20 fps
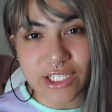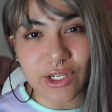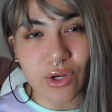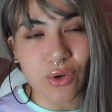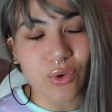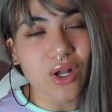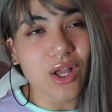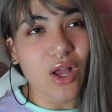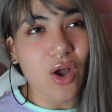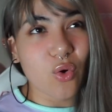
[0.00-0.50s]

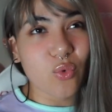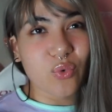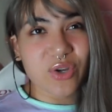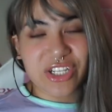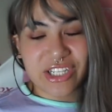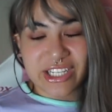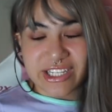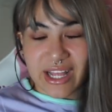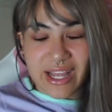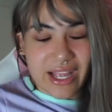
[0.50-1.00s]
So we
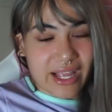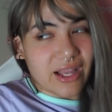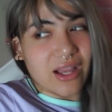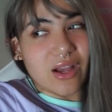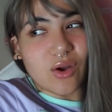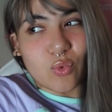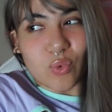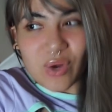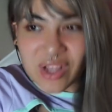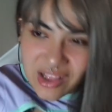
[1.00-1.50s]
just like,
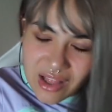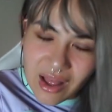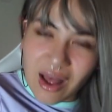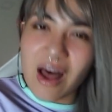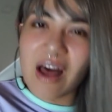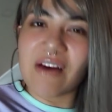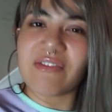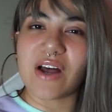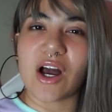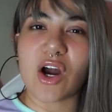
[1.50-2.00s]
we
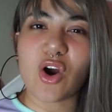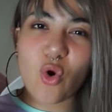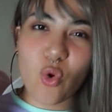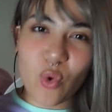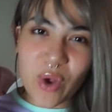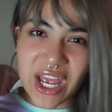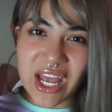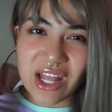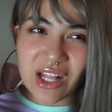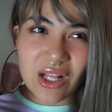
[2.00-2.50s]
love a
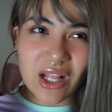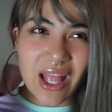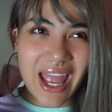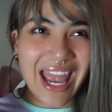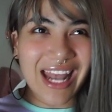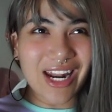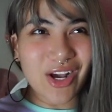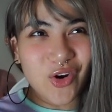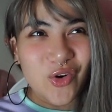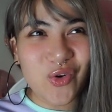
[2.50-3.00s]
queen
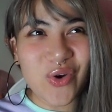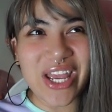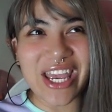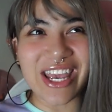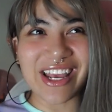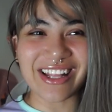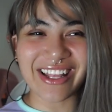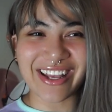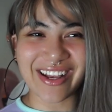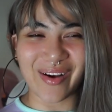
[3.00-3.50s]
and a
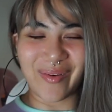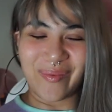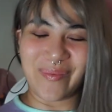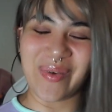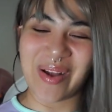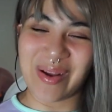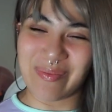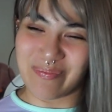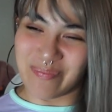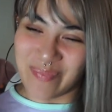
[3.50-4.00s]
queen
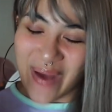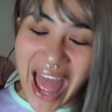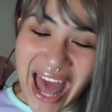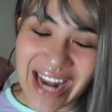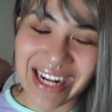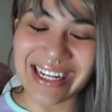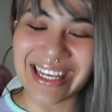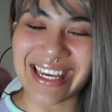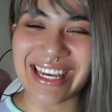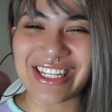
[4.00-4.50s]

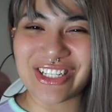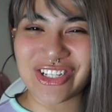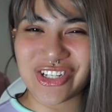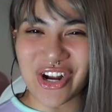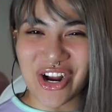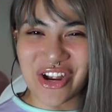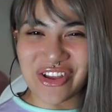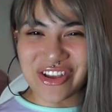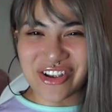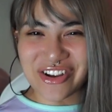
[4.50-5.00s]
battling each
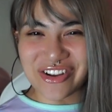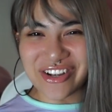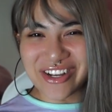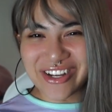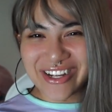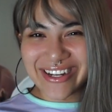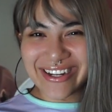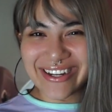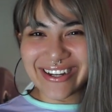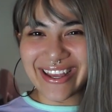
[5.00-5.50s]
other,
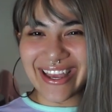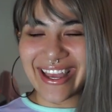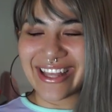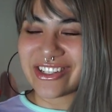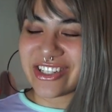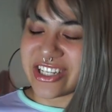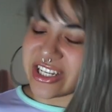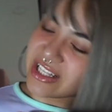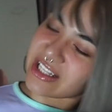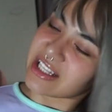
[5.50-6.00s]

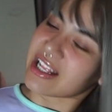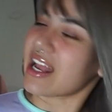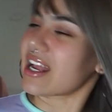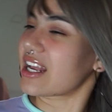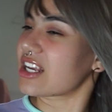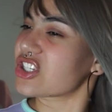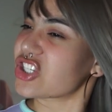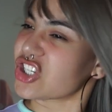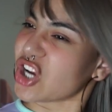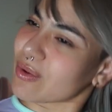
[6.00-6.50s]
and just
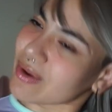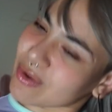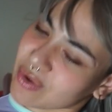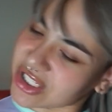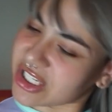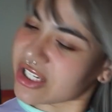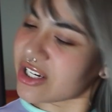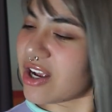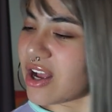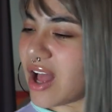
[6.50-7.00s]
like, show me
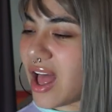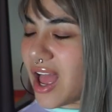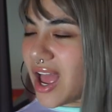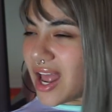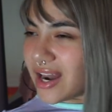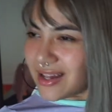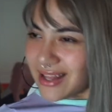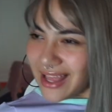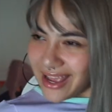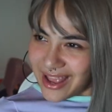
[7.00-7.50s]
what you
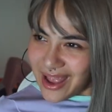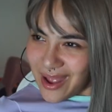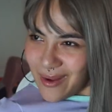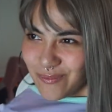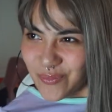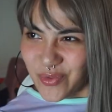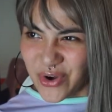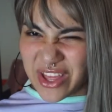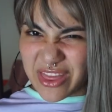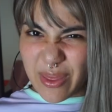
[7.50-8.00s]
got,
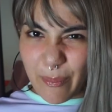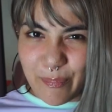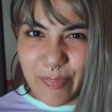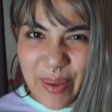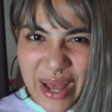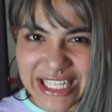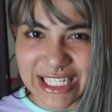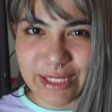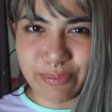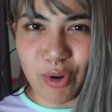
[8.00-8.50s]
like bring the
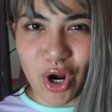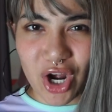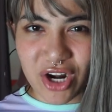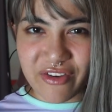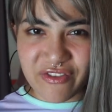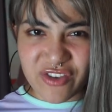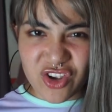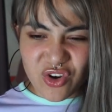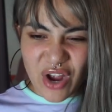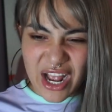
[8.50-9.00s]
best part
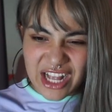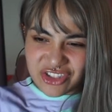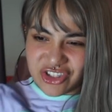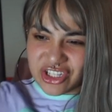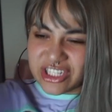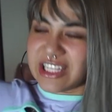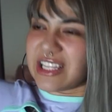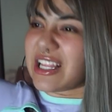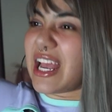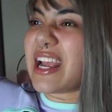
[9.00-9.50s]
of you and
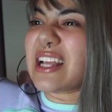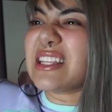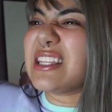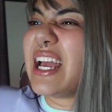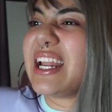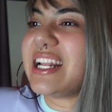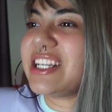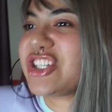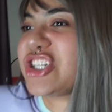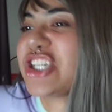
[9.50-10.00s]
just like let it